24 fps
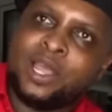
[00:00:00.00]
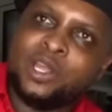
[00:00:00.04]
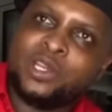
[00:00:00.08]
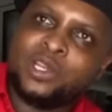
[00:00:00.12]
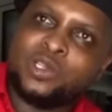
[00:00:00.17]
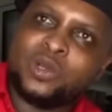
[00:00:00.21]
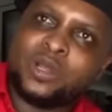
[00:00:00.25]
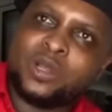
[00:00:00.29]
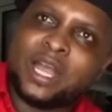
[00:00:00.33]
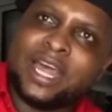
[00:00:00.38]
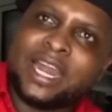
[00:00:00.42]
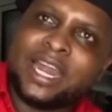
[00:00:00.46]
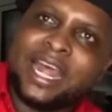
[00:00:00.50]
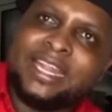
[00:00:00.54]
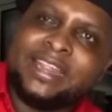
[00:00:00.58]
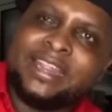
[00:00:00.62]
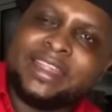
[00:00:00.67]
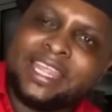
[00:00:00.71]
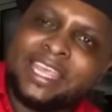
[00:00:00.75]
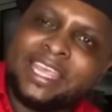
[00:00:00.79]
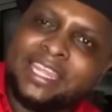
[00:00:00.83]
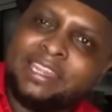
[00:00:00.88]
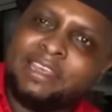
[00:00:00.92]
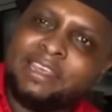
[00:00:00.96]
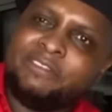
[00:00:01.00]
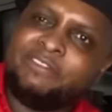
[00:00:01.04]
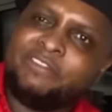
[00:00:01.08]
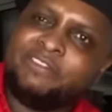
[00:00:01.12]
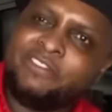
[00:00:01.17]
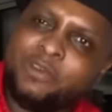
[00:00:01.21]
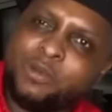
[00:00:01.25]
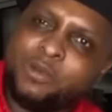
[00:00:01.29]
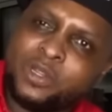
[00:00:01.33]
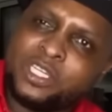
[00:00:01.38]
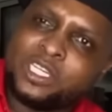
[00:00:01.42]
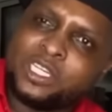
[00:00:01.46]
to guarantee the
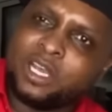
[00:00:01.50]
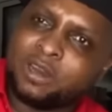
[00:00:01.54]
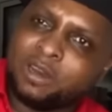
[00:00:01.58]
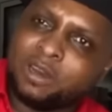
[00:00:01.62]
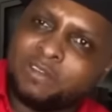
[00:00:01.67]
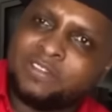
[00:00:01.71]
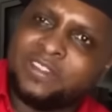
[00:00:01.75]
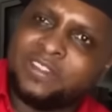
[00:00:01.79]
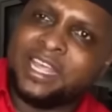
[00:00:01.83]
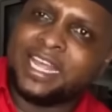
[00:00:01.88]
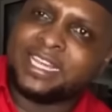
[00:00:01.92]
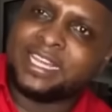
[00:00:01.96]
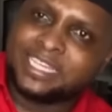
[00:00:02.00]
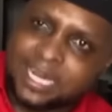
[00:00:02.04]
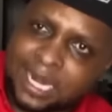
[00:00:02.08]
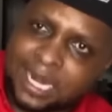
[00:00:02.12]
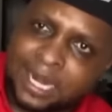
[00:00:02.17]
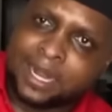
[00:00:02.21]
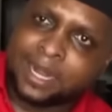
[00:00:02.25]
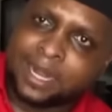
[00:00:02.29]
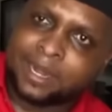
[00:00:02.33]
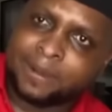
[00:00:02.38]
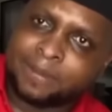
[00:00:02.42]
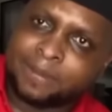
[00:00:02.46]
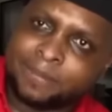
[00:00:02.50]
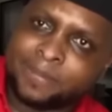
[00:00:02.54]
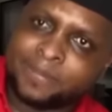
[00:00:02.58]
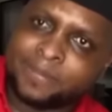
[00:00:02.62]
future of their children.